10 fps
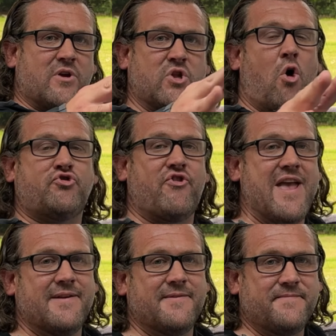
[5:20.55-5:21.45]

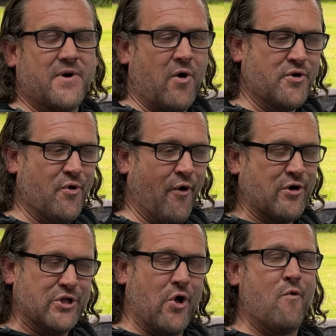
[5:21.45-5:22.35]
laundry or
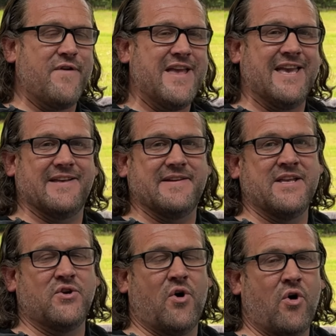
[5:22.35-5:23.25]
your clothing
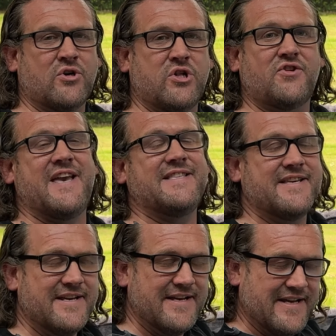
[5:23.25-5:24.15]
in your closet